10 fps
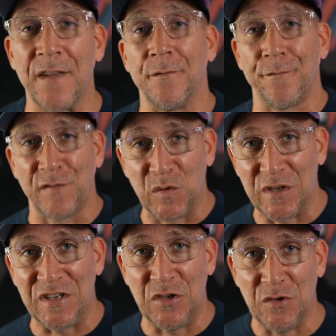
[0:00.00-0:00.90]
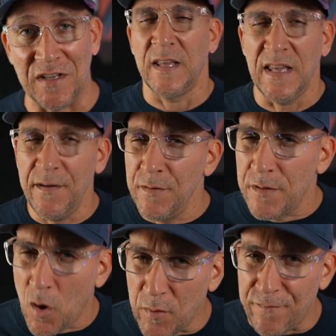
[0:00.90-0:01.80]
and fluid units. Even
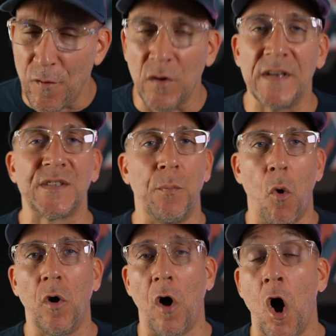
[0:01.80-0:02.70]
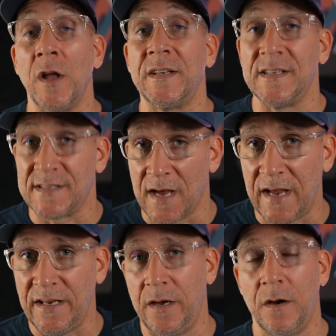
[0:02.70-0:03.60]
though we focus more on
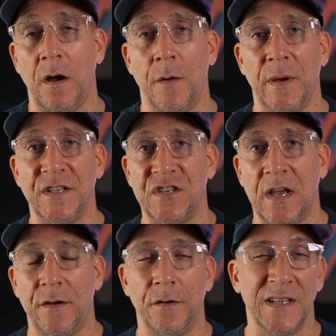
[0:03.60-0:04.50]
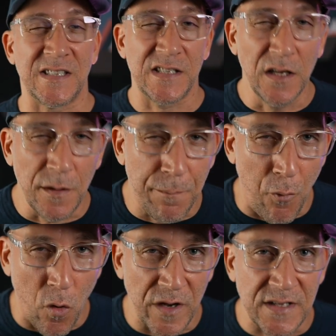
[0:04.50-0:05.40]
design here on my channel, it's still
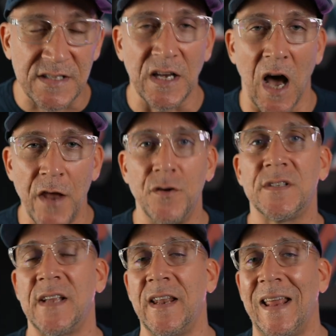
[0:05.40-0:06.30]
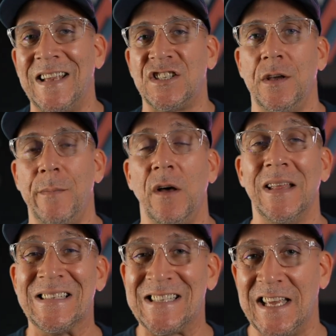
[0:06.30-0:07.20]
important to understand H T M L
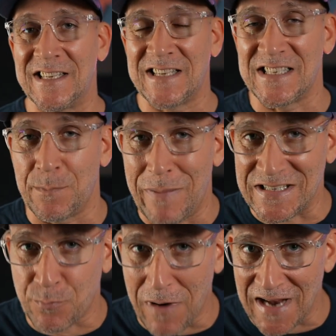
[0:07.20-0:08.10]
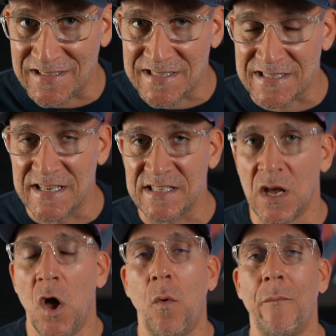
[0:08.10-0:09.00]
and C S S best practices
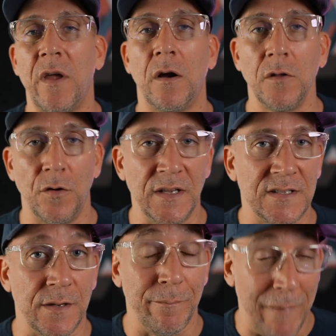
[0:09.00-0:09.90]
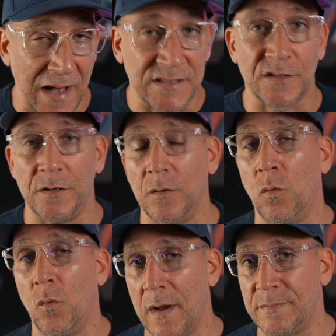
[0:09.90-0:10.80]
when we are learning to master
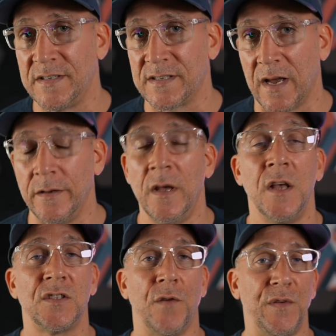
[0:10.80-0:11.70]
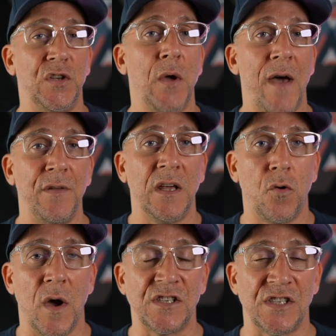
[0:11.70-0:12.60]
web design. So if you do have any
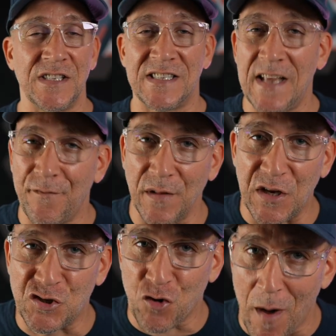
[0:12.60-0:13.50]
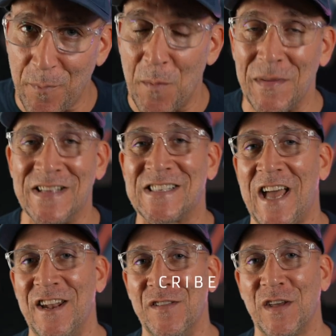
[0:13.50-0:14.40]
questions, definitely drop them
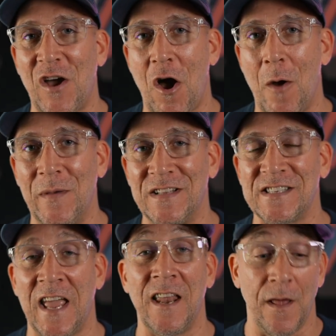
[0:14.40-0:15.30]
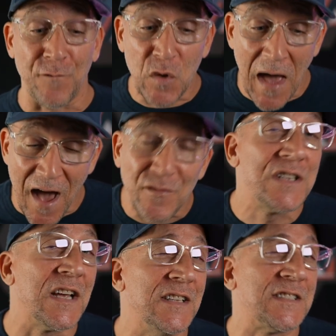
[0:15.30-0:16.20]
inside of the comments. And if you
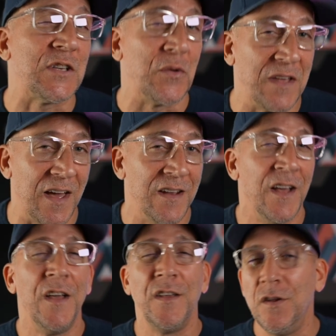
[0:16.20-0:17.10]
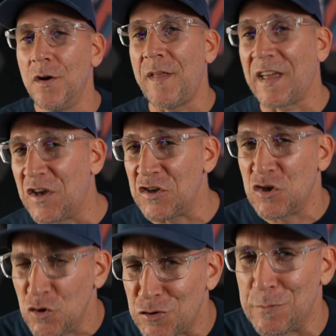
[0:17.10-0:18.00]
haven't done so yet, you know that good
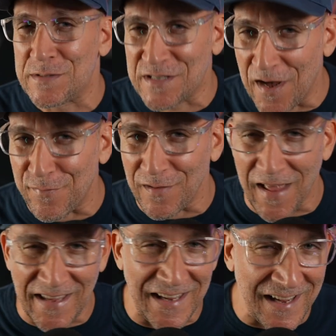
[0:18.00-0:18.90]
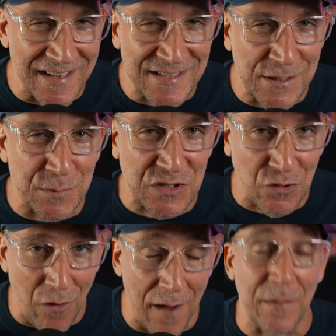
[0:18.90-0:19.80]
YouTube stuff, liking and
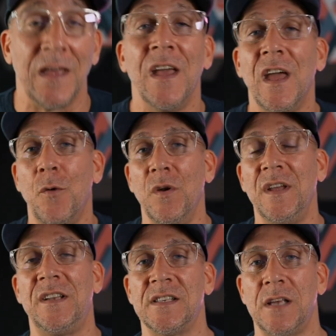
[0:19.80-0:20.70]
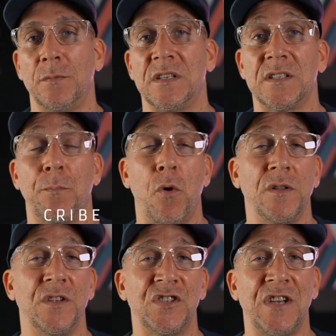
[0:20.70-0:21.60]
subscribing. It really does help to
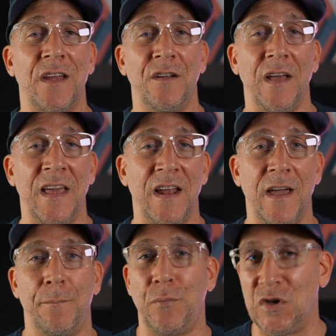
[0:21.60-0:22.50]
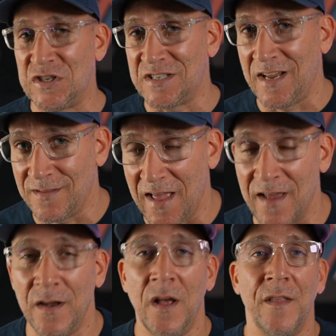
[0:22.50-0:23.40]
support this channel, and I appreciate
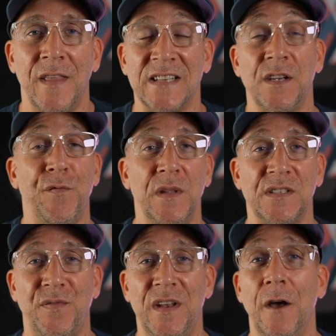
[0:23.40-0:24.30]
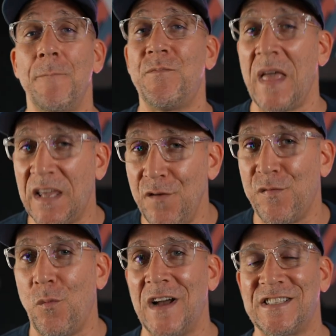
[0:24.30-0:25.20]
that. That's it for this video. Thank you
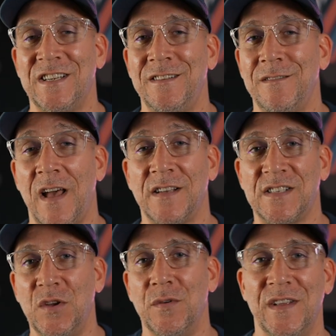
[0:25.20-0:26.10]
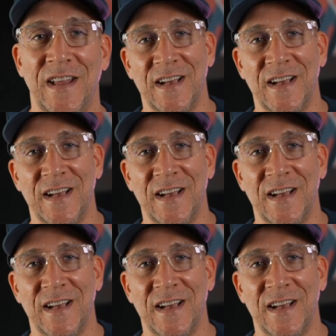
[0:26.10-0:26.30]
for watching. I'll see you in the